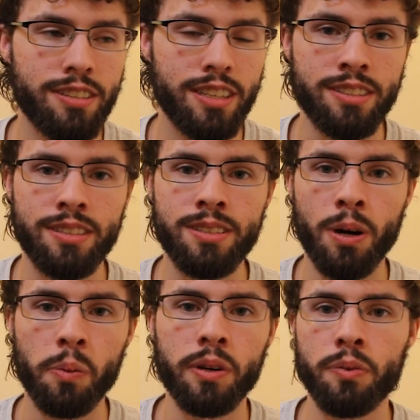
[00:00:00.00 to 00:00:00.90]
It's
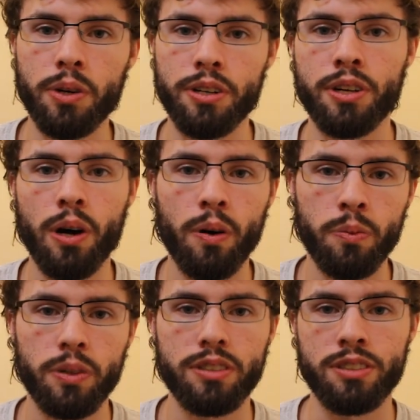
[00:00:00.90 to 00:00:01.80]
knowing where to go
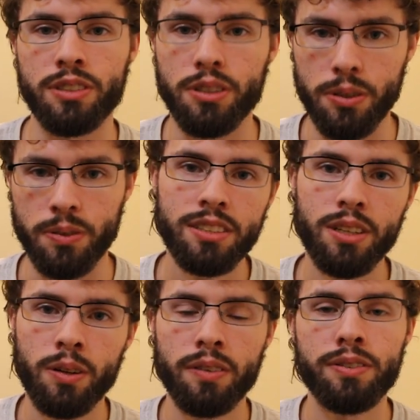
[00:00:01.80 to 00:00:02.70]
and what to do.
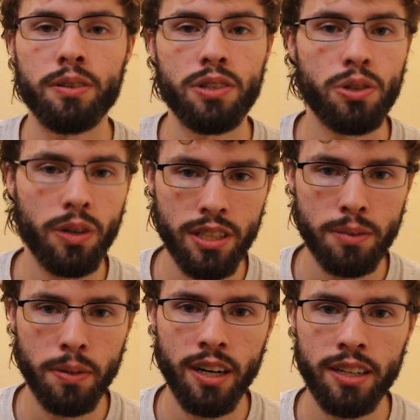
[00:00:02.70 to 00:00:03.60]
So if you enjoy
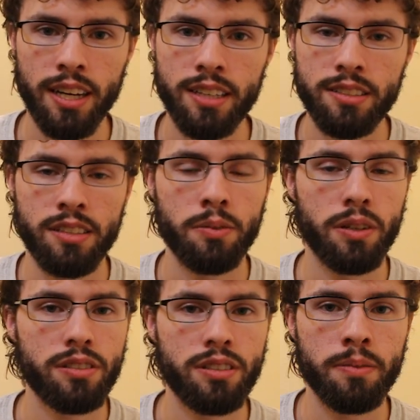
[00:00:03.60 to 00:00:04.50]
this podcast and you
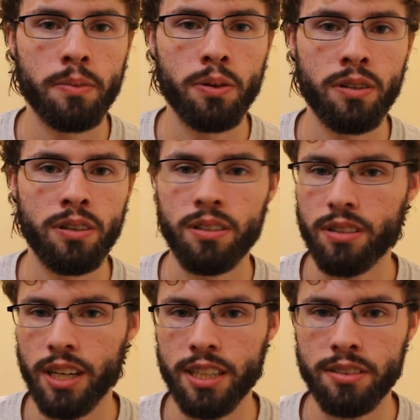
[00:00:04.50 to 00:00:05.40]
want to see more,
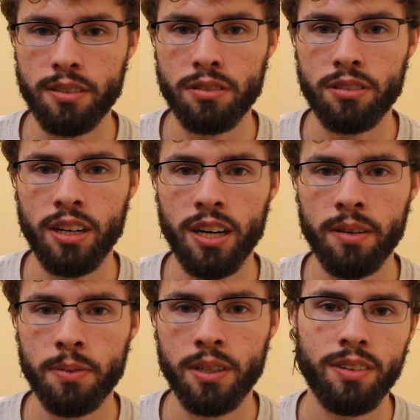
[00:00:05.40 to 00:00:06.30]
like and
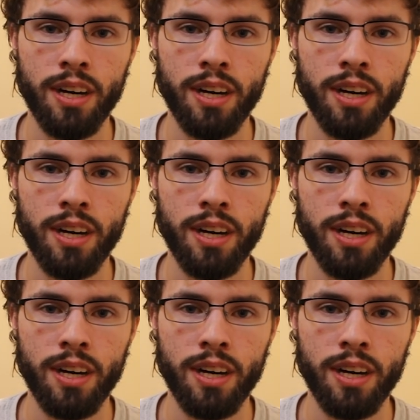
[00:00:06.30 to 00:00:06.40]
subscribe.